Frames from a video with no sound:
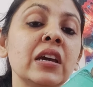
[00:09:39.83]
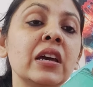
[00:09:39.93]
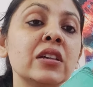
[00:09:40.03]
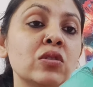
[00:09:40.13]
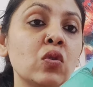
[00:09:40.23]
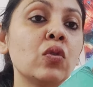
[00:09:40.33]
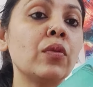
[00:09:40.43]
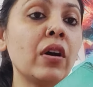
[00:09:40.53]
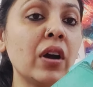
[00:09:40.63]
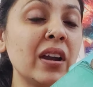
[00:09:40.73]
So
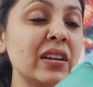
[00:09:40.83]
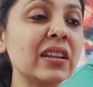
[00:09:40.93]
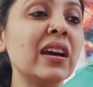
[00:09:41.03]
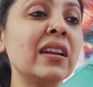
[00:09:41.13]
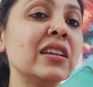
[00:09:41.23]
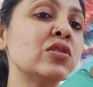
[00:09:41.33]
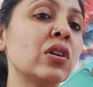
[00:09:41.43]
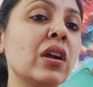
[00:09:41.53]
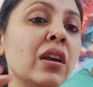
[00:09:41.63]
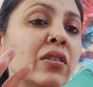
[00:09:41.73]
until unless you are
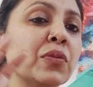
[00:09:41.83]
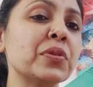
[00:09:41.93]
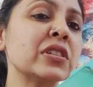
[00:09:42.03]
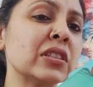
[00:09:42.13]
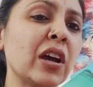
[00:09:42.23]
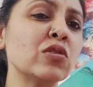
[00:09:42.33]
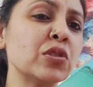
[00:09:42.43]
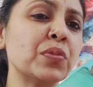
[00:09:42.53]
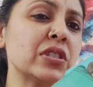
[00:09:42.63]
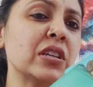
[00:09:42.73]
100%,
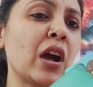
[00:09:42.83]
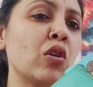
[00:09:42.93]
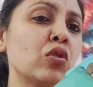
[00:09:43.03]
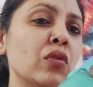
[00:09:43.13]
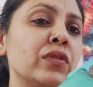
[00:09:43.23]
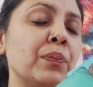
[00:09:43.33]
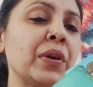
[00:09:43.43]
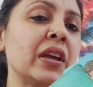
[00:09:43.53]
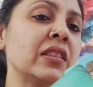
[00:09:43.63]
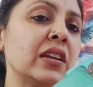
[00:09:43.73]
1000% out of the
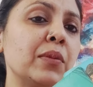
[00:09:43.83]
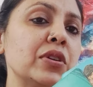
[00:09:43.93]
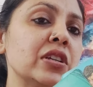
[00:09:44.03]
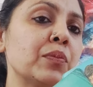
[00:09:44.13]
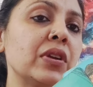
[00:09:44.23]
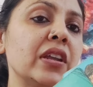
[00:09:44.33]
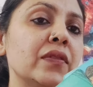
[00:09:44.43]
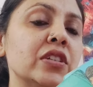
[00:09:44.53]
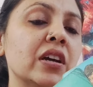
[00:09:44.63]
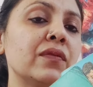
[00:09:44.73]
pain, the limiting beliefs,
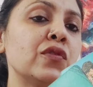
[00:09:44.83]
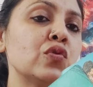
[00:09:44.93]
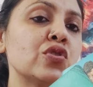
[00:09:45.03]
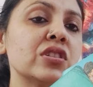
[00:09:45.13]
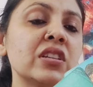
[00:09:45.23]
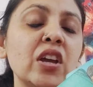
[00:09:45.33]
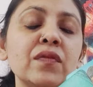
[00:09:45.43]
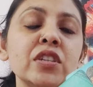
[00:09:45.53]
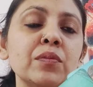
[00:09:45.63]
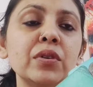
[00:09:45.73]
the confusions, the ifs
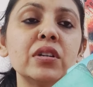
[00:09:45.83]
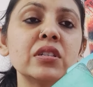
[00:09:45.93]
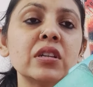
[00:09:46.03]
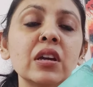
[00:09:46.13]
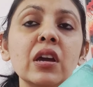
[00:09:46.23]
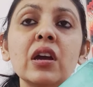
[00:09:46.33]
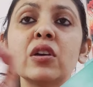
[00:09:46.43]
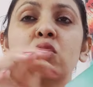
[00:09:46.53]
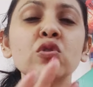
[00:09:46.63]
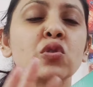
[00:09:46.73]
and buts,
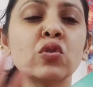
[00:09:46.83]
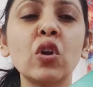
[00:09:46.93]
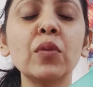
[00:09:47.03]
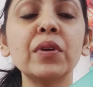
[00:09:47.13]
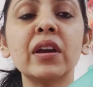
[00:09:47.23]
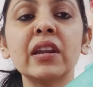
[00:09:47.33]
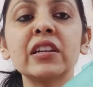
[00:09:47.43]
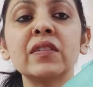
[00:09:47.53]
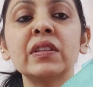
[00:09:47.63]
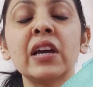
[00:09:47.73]
you should not be connecting
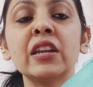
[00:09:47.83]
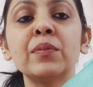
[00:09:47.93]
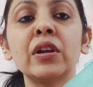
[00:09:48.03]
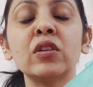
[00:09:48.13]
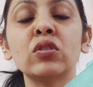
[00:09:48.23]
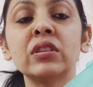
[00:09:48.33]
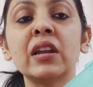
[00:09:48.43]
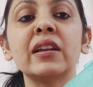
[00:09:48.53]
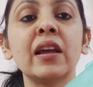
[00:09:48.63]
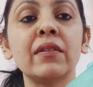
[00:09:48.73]
with anybody on that
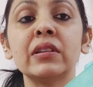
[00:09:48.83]
level.